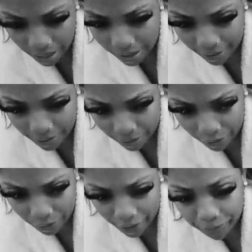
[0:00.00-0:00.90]
My other one
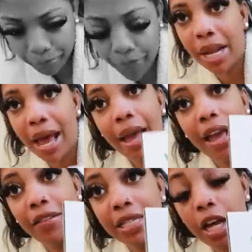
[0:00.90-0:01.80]
don't do that. But I
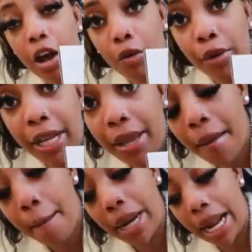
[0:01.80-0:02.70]
had this already,
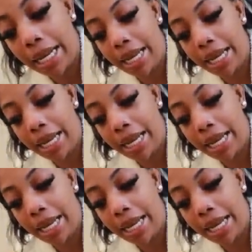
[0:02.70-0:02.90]
but I